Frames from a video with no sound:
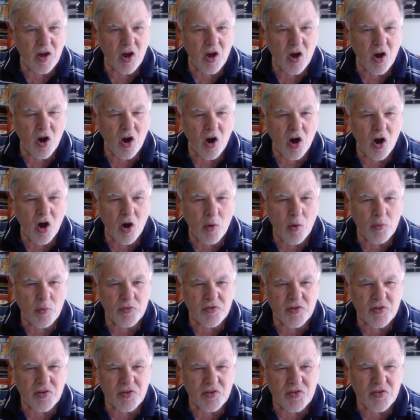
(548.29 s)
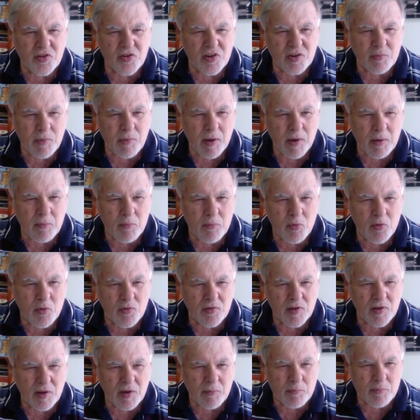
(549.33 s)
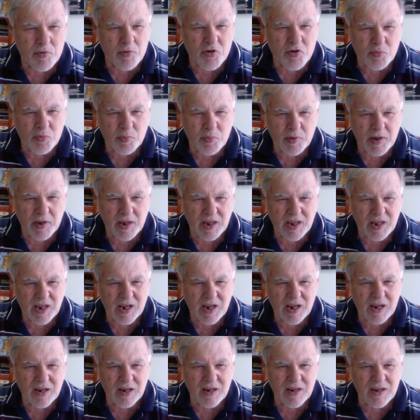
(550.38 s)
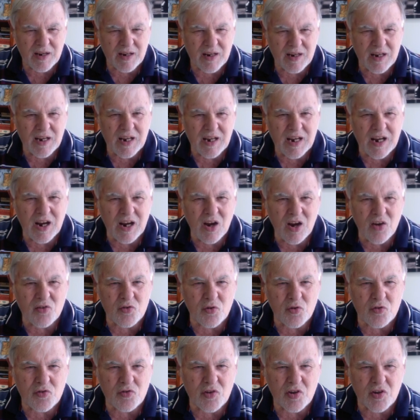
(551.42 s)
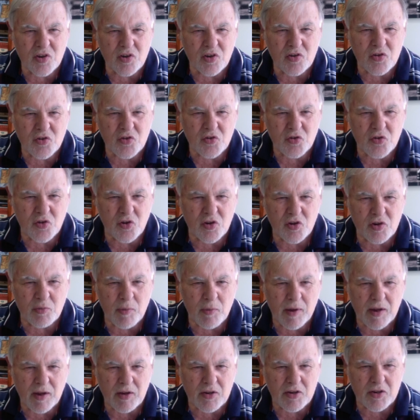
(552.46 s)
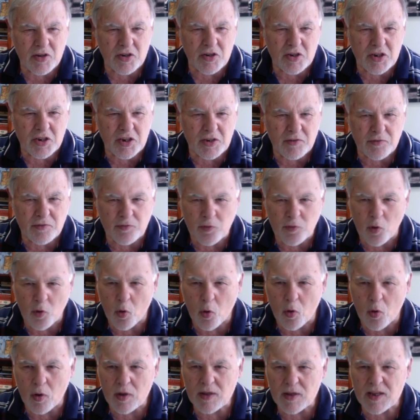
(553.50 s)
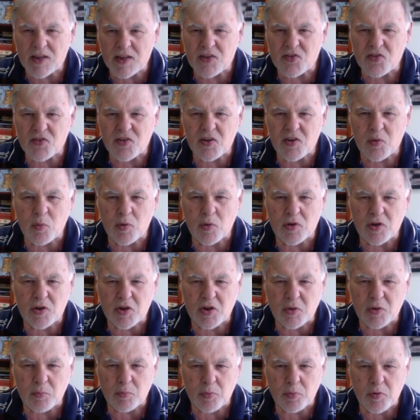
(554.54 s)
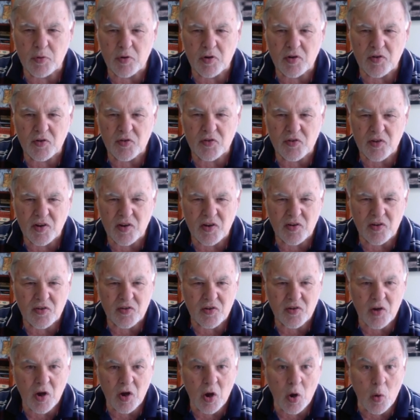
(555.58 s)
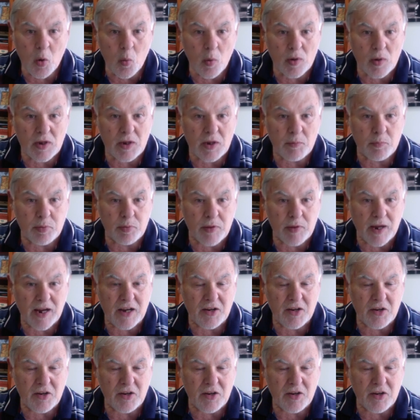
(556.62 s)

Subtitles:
I was concerned about moves like bishop here. I was also concerned about e4. Let's see what the computer says. Well, he played e4.